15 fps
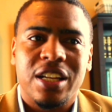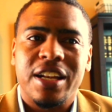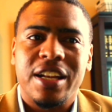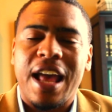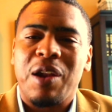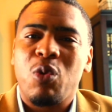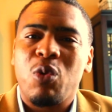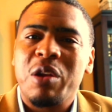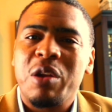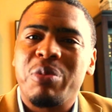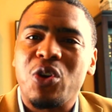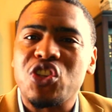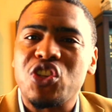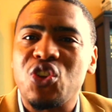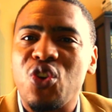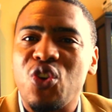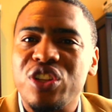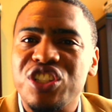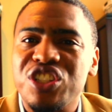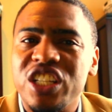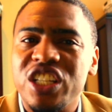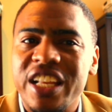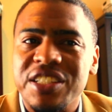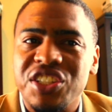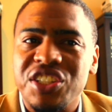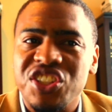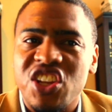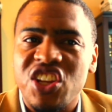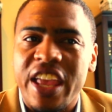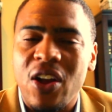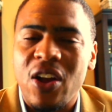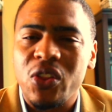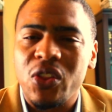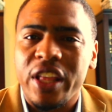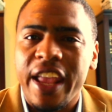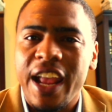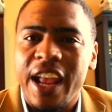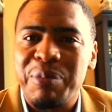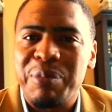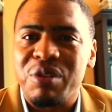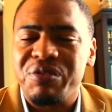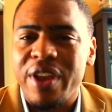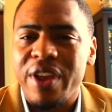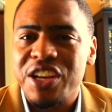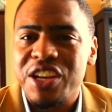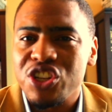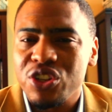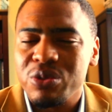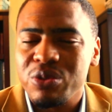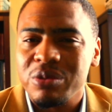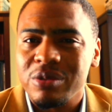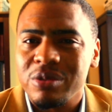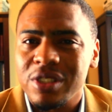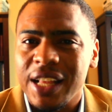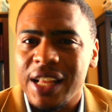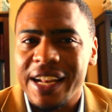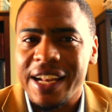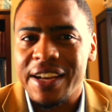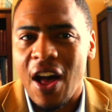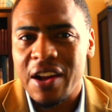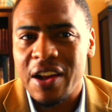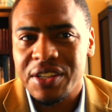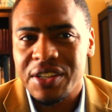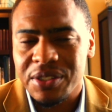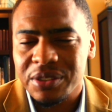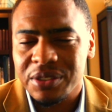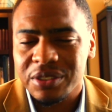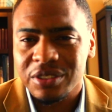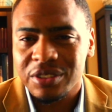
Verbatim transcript: Not one person on this list is a healthcare professional, a doctor,